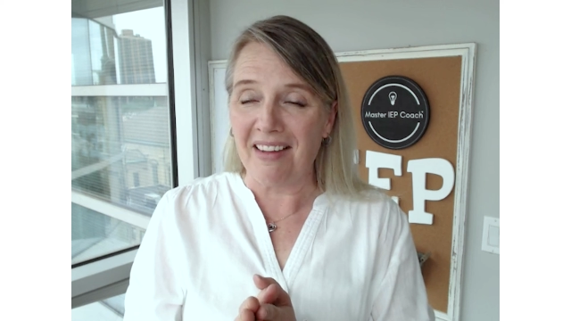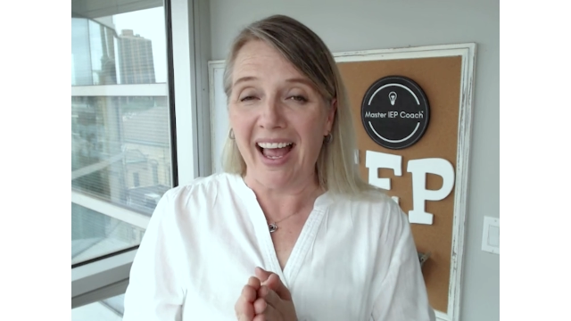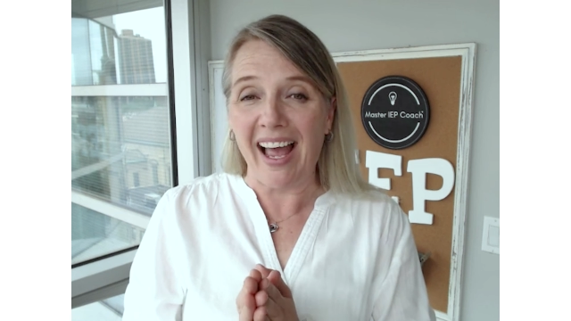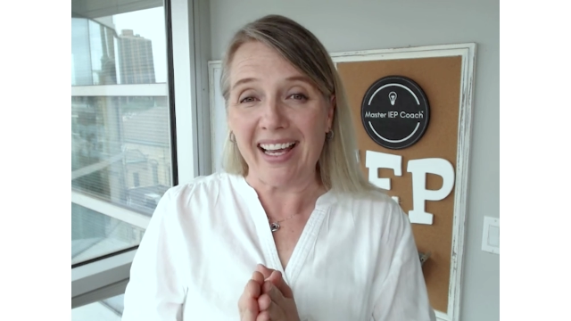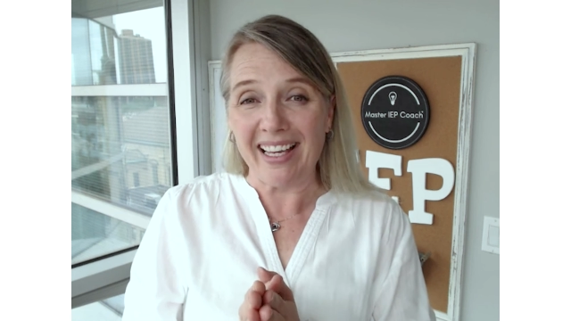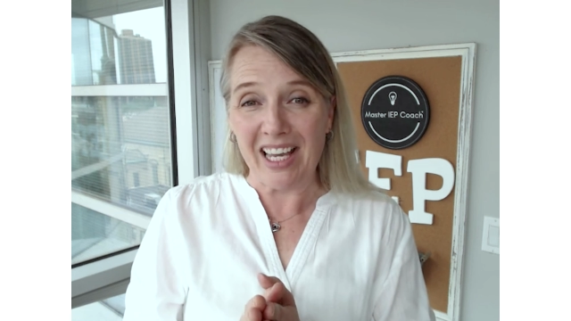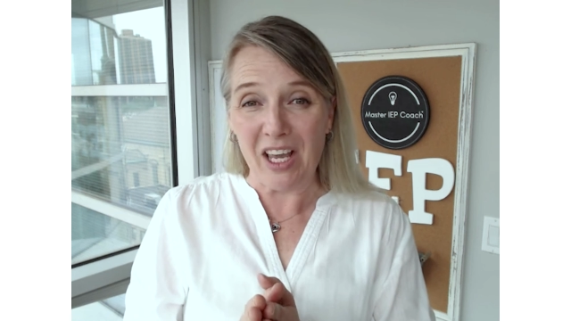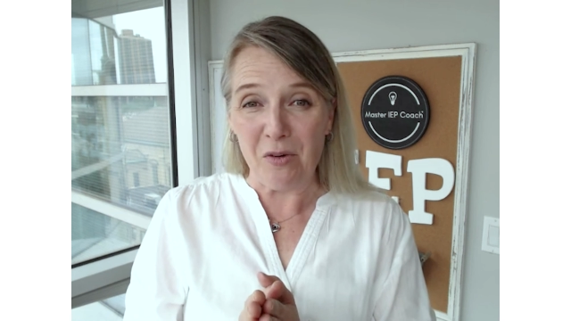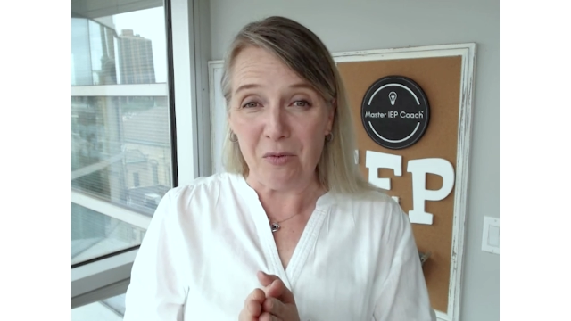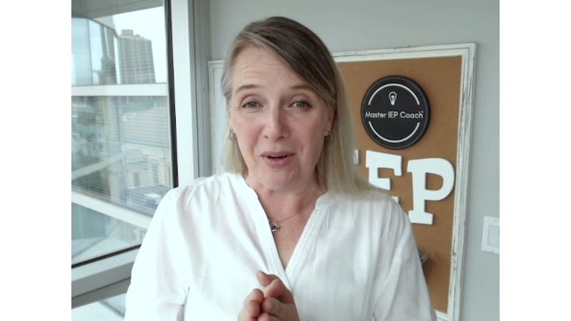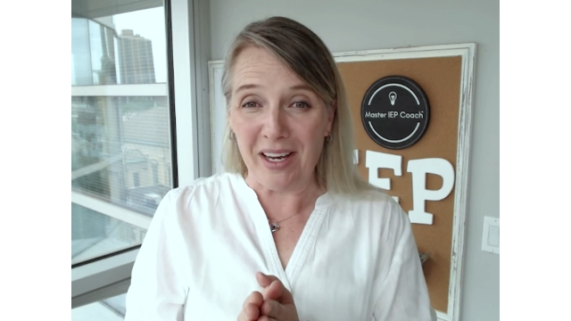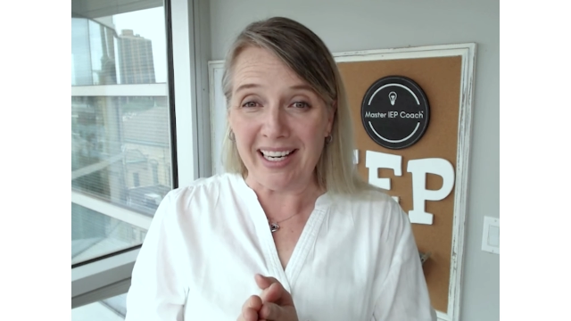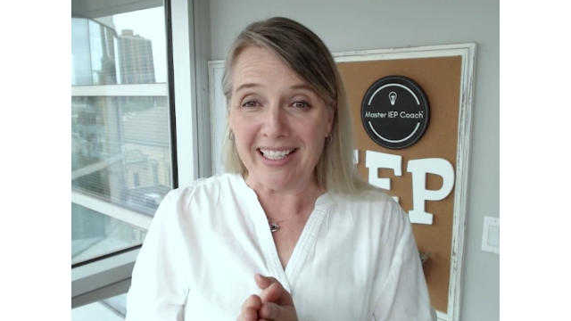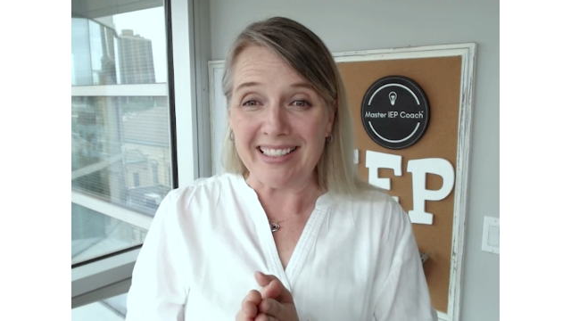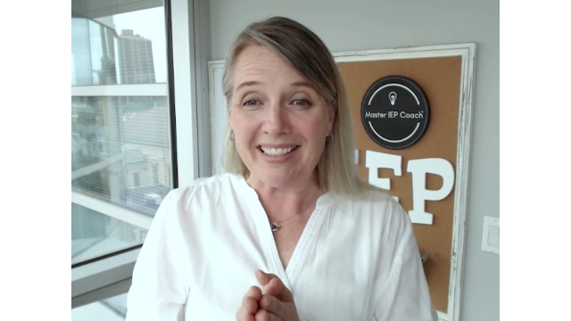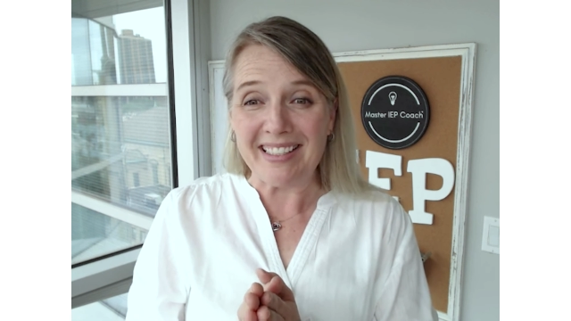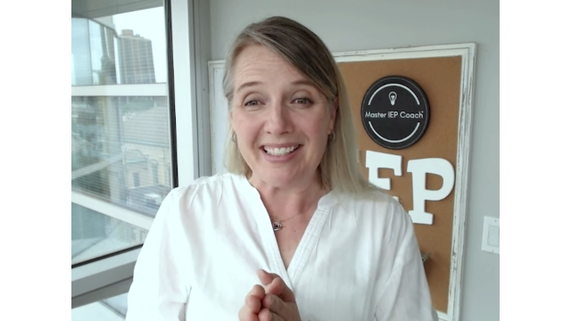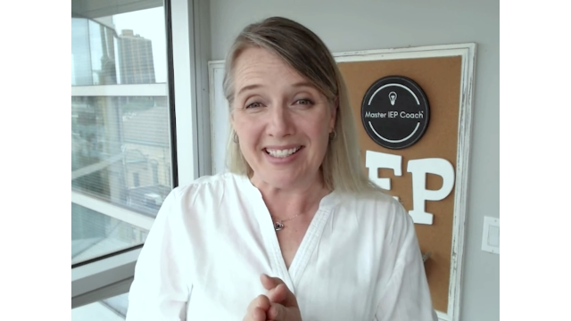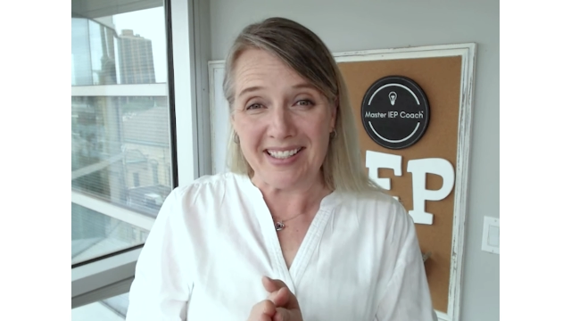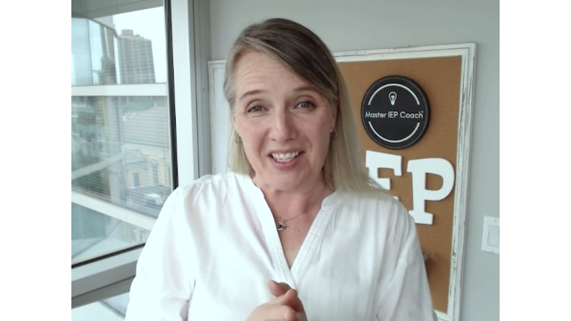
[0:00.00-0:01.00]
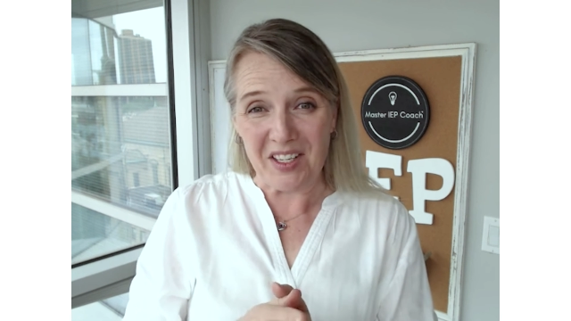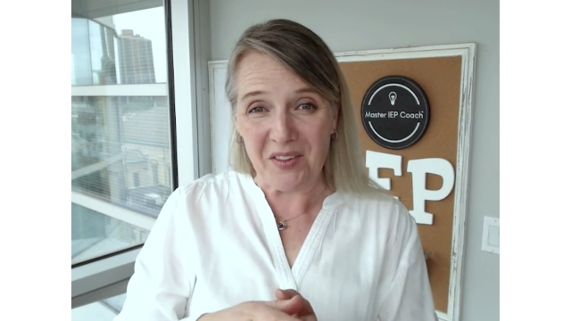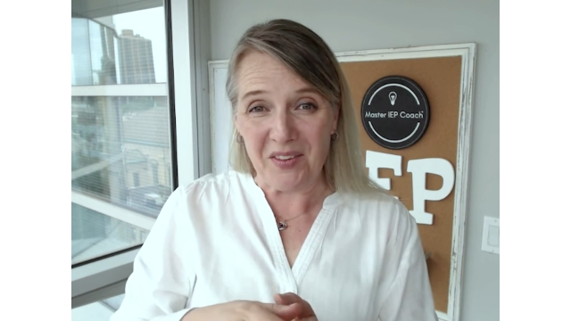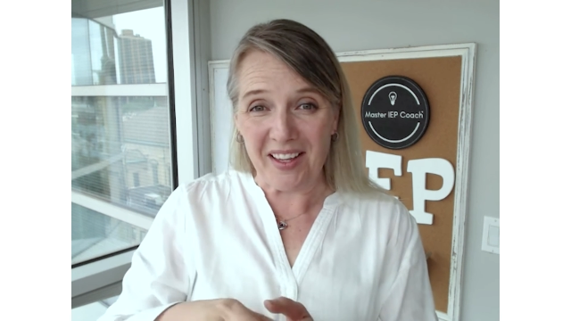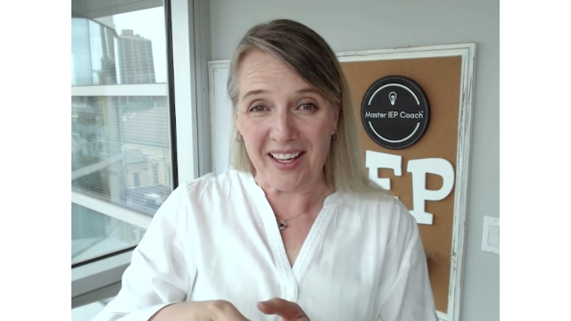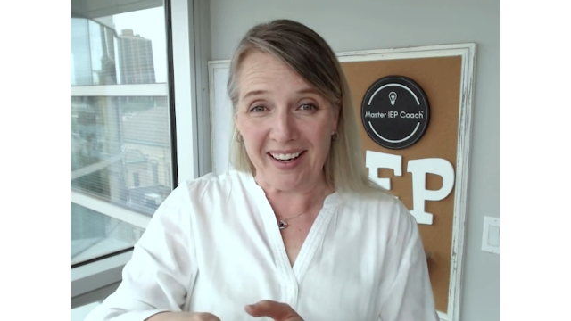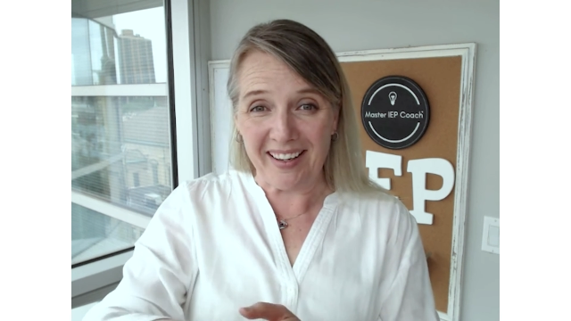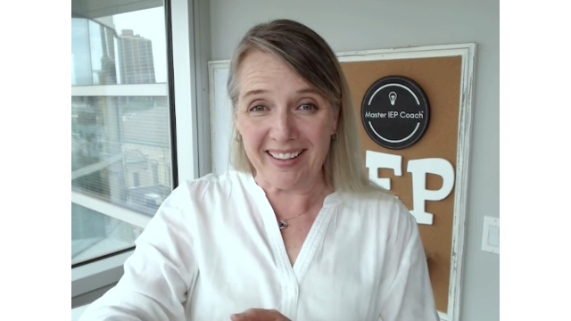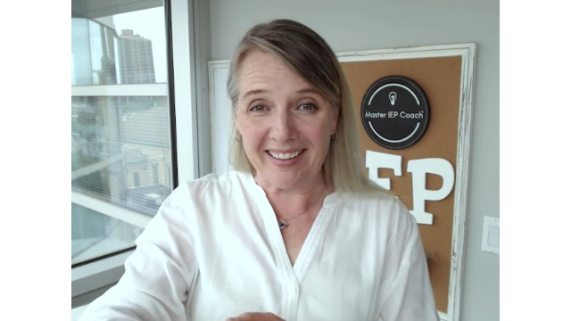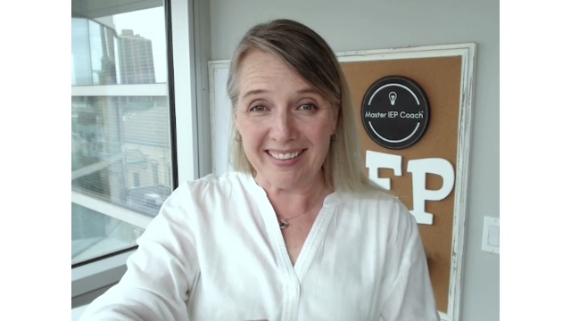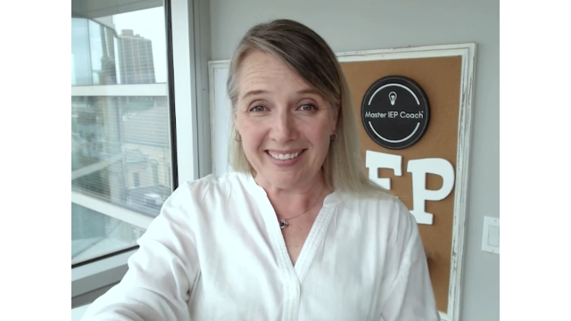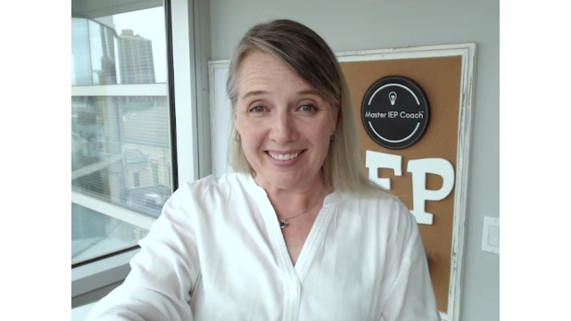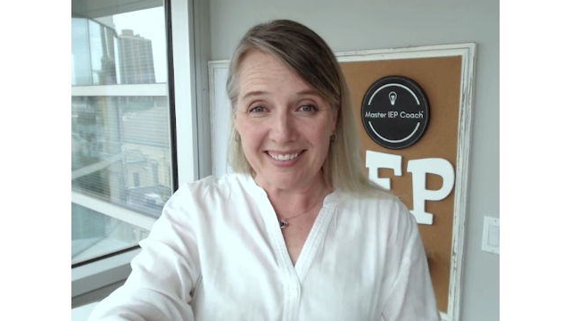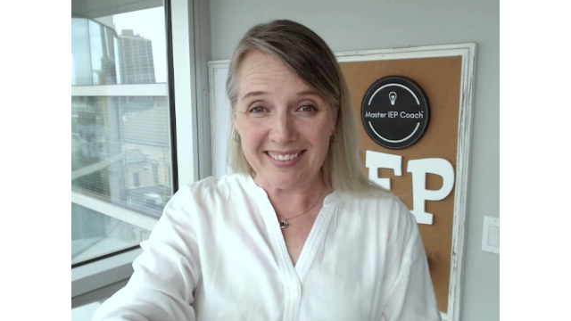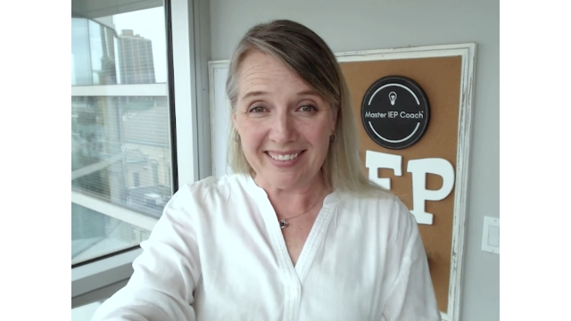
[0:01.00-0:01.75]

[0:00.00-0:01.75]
I can't wait to see you there.